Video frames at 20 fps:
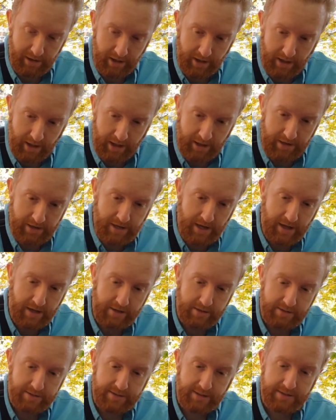And yeah,
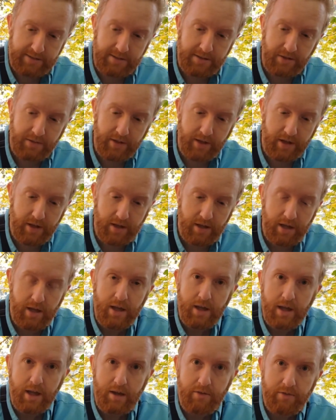it's nice to know that
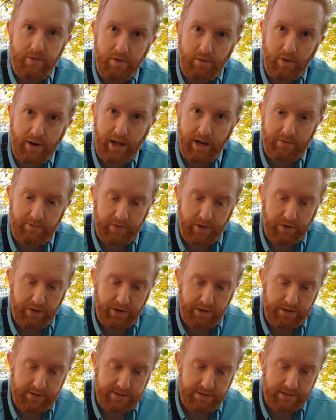if you run out of
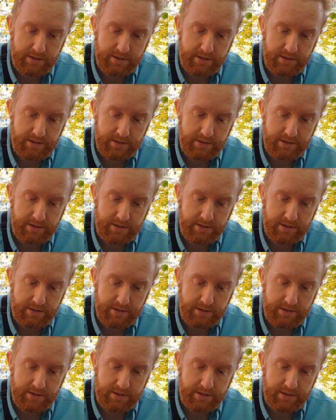floaters,